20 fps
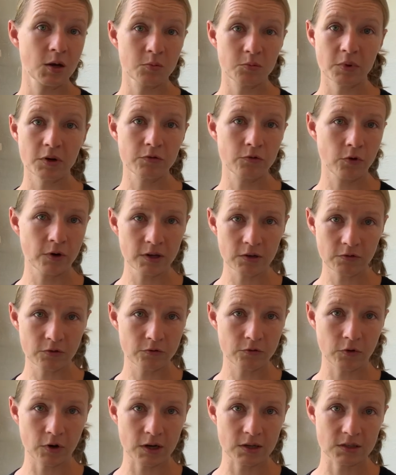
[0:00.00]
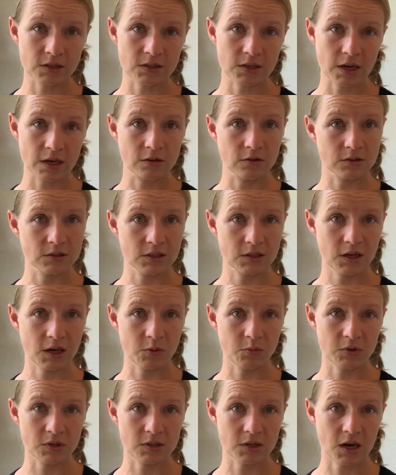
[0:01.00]
But even for us as adults, it
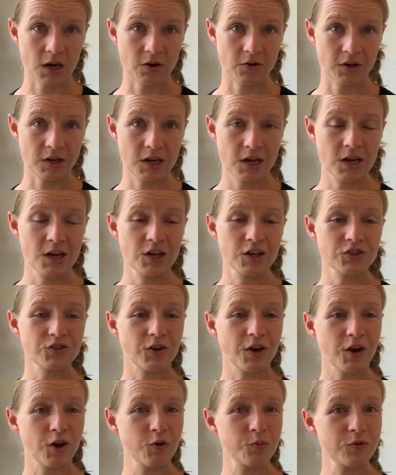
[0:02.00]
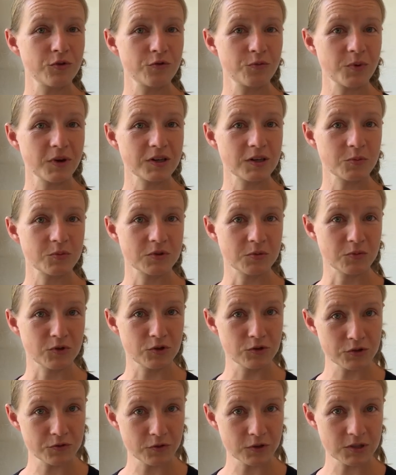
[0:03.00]
can be scary. So I hope you've picked up some
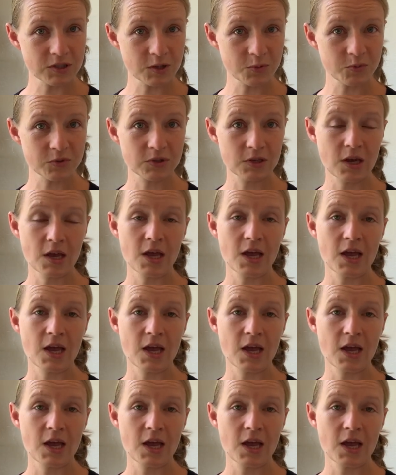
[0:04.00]
useful tips.